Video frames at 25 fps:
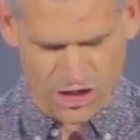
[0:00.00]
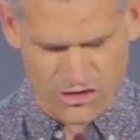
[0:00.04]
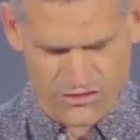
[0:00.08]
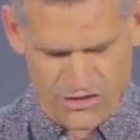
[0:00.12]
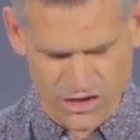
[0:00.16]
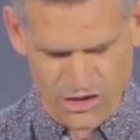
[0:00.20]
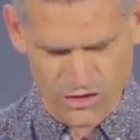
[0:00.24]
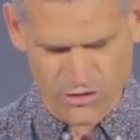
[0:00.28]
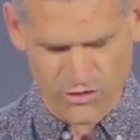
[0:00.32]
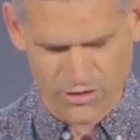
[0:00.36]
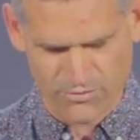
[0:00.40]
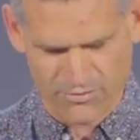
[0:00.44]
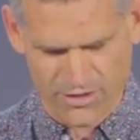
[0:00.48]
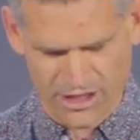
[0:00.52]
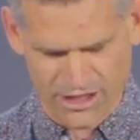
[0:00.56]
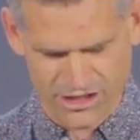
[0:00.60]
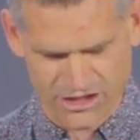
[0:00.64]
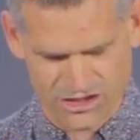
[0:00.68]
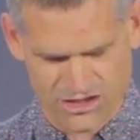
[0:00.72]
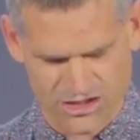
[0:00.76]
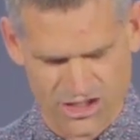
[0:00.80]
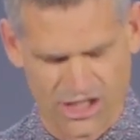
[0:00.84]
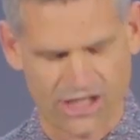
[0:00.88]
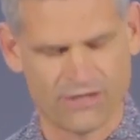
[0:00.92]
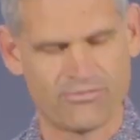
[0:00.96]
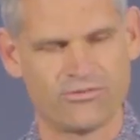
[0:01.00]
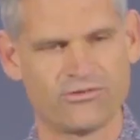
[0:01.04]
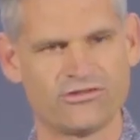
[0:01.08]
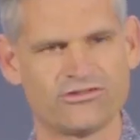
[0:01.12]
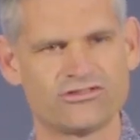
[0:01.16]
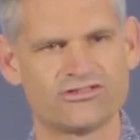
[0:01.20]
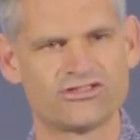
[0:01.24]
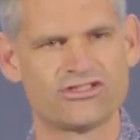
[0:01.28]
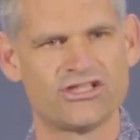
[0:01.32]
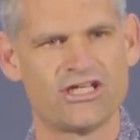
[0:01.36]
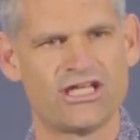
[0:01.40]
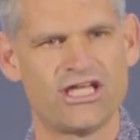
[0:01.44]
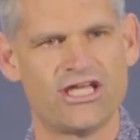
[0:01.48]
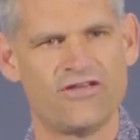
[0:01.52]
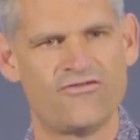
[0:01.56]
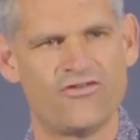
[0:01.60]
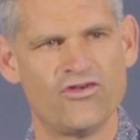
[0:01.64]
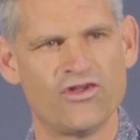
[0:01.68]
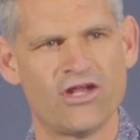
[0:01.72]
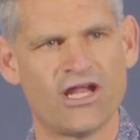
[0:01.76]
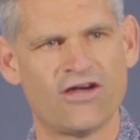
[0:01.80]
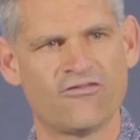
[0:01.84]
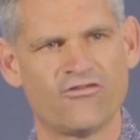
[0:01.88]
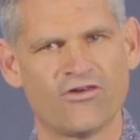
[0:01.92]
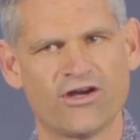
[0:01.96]
that you are my disciples if
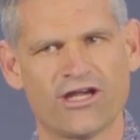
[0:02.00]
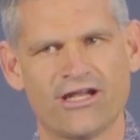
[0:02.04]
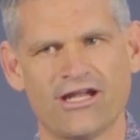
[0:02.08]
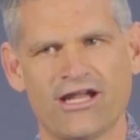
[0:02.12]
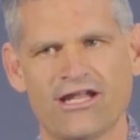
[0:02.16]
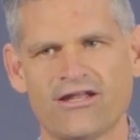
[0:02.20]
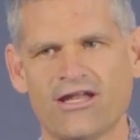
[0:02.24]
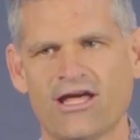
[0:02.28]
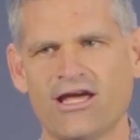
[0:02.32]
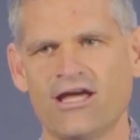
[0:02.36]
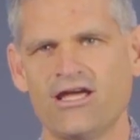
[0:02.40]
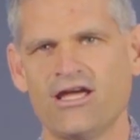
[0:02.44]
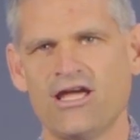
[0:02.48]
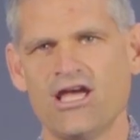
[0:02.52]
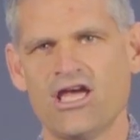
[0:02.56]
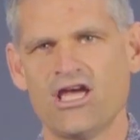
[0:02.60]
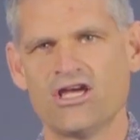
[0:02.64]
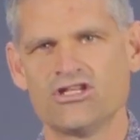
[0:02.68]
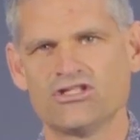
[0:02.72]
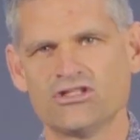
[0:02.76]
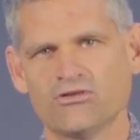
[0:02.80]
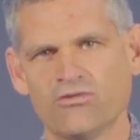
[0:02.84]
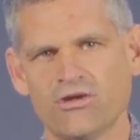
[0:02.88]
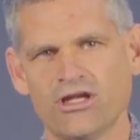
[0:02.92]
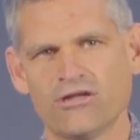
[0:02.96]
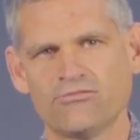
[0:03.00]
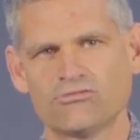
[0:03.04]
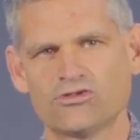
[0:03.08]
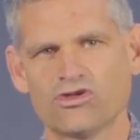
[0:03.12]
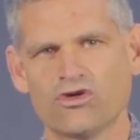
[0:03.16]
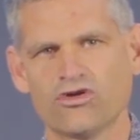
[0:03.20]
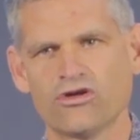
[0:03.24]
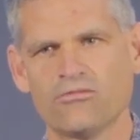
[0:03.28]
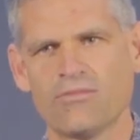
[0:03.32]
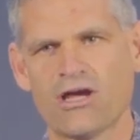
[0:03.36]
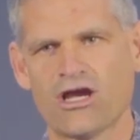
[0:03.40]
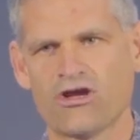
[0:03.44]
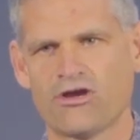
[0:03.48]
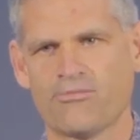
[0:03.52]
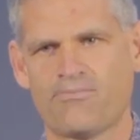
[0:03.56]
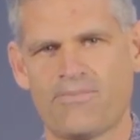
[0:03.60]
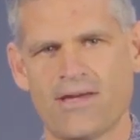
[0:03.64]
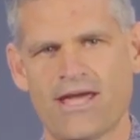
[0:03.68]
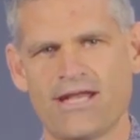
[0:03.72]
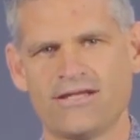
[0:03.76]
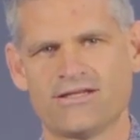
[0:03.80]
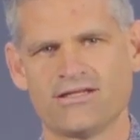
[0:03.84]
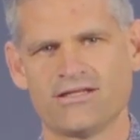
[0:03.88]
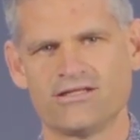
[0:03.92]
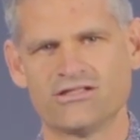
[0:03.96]
you love one another. So when I'm talking about
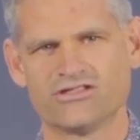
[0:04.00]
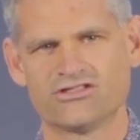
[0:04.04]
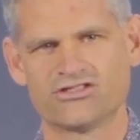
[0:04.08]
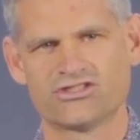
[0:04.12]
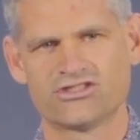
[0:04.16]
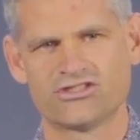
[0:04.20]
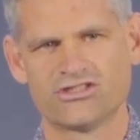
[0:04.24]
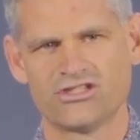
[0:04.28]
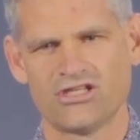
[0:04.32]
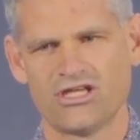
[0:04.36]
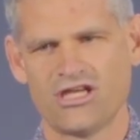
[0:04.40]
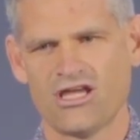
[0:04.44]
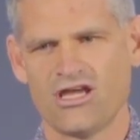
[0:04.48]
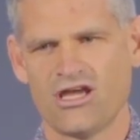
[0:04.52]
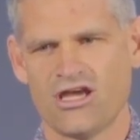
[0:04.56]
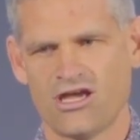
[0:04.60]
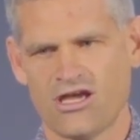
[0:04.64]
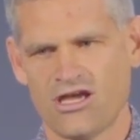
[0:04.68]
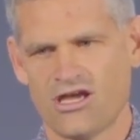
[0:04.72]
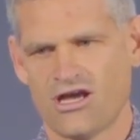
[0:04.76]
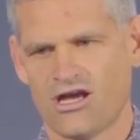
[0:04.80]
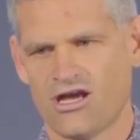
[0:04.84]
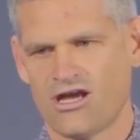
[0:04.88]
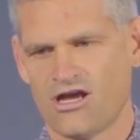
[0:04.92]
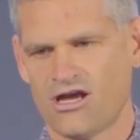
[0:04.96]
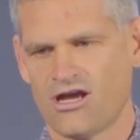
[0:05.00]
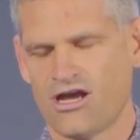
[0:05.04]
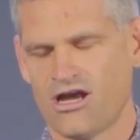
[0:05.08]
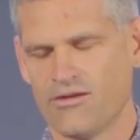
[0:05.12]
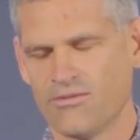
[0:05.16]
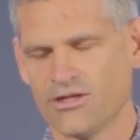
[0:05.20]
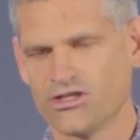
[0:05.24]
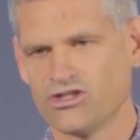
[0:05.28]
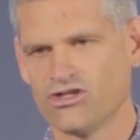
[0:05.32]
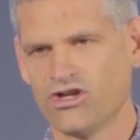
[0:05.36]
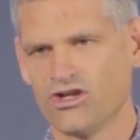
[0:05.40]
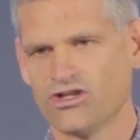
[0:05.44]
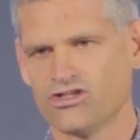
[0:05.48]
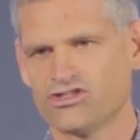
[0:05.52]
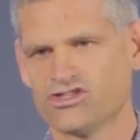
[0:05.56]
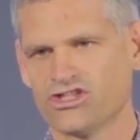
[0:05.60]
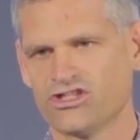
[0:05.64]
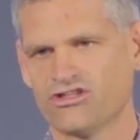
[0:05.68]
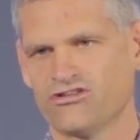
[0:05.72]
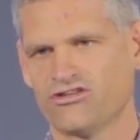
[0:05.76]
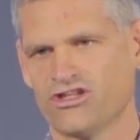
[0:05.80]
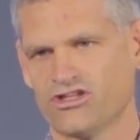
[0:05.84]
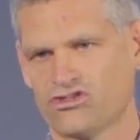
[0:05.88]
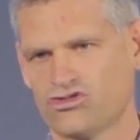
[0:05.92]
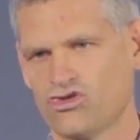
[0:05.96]
repentance, I'm
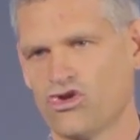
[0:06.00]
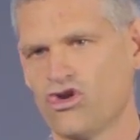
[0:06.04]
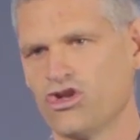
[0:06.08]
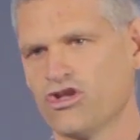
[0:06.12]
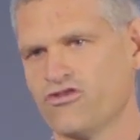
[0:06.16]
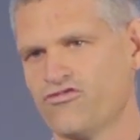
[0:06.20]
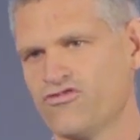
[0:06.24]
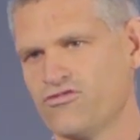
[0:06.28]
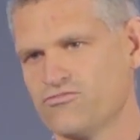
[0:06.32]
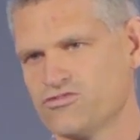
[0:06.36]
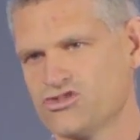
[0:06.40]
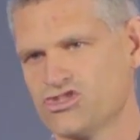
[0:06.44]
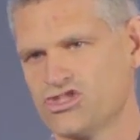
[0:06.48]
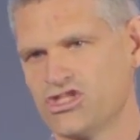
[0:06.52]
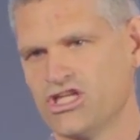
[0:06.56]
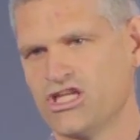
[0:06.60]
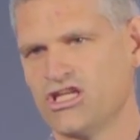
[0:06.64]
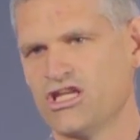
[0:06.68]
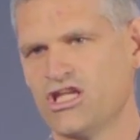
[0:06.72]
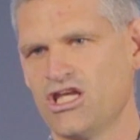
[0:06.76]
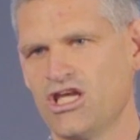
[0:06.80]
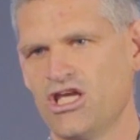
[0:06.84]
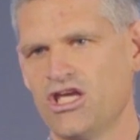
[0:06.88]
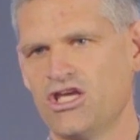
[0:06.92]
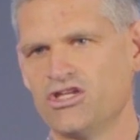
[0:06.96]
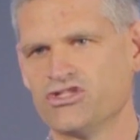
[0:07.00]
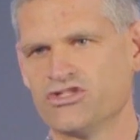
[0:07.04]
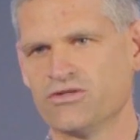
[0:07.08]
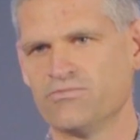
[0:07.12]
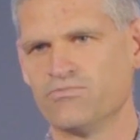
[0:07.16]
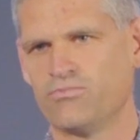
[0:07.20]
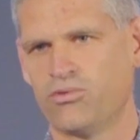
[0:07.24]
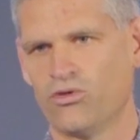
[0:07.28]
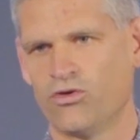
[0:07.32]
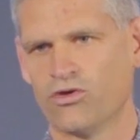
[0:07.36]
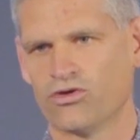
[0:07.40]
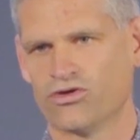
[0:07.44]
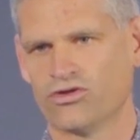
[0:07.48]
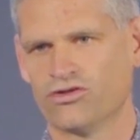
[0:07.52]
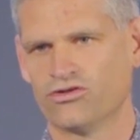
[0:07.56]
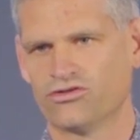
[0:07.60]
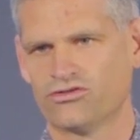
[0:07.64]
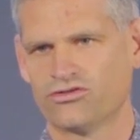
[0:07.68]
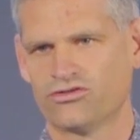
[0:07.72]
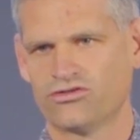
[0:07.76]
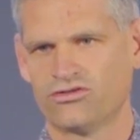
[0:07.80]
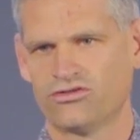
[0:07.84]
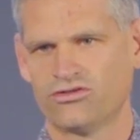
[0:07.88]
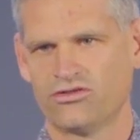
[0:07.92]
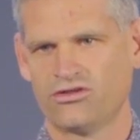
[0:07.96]
acknowledging that turning from sin is
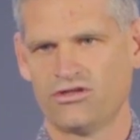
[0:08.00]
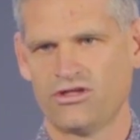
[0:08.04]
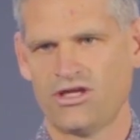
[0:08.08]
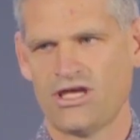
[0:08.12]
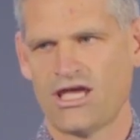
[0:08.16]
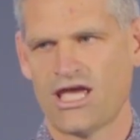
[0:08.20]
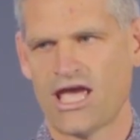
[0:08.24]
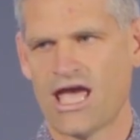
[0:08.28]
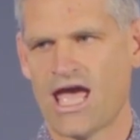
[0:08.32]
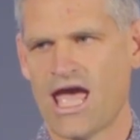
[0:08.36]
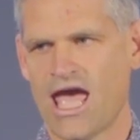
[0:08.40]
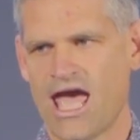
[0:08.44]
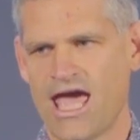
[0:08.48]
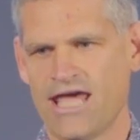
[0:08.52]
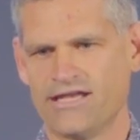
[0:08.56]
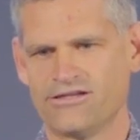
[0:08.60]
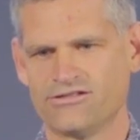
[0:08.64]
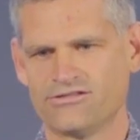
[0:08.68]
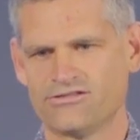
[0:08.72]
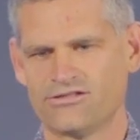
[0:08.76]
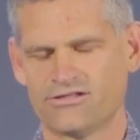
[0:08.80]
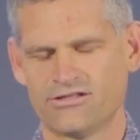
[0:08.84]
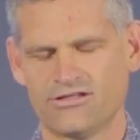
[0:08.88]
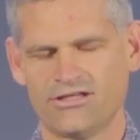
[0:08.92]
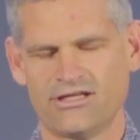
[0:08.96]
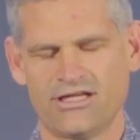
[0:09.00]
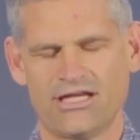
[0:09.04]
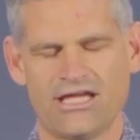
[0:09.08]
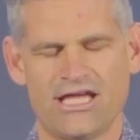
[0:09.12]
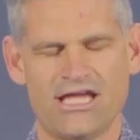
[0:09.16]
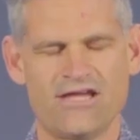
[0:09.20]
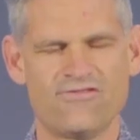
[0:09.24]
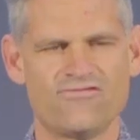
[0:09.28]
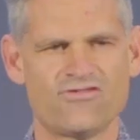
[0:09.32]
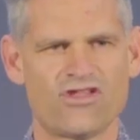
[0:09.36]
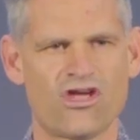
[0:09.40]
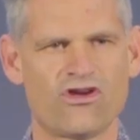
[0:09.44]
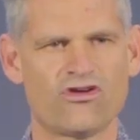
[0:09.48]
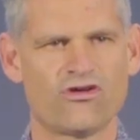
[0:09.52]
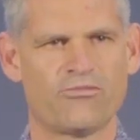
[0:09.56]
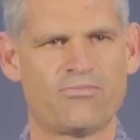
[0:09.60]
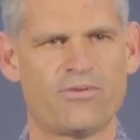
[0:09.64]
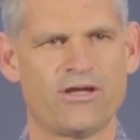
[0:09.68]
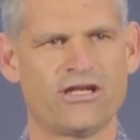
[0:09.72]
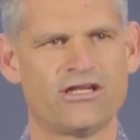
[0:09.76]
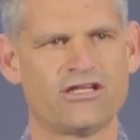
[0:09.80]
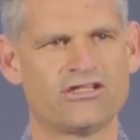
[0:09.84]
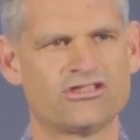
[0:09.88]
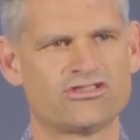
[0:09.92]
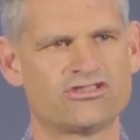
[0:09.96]
important. And even though
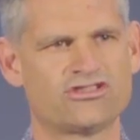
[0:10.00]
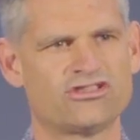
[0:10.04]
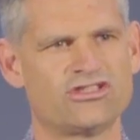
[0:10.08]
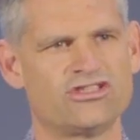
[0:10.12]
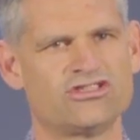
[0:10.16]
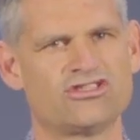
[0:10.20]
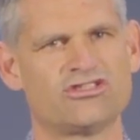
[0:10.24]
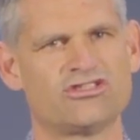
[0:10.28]
repentance is